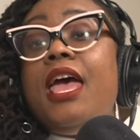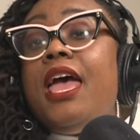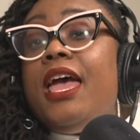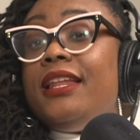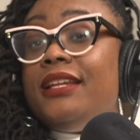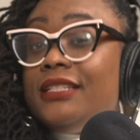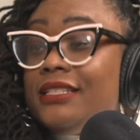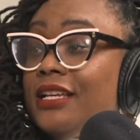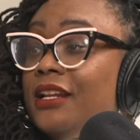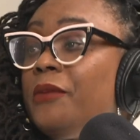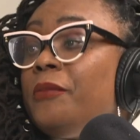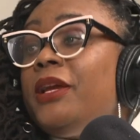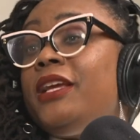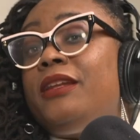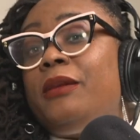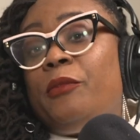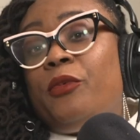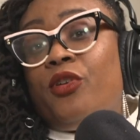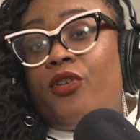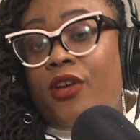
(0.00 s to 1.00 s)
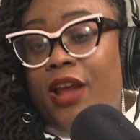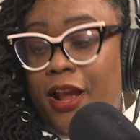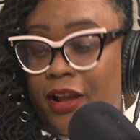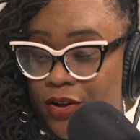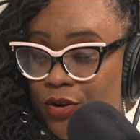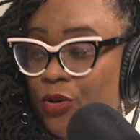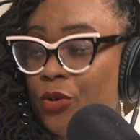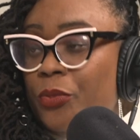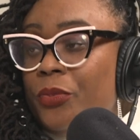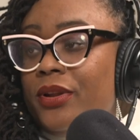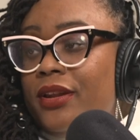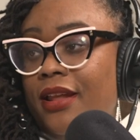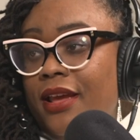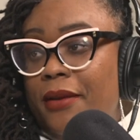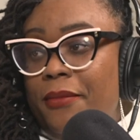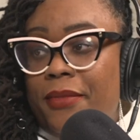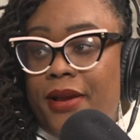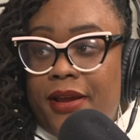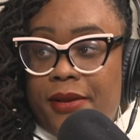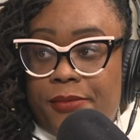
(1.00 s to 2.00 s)
And it's going to make them crack open
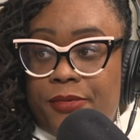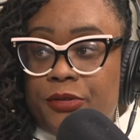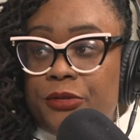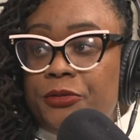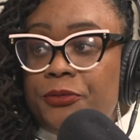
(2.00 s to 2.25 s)
that Bible.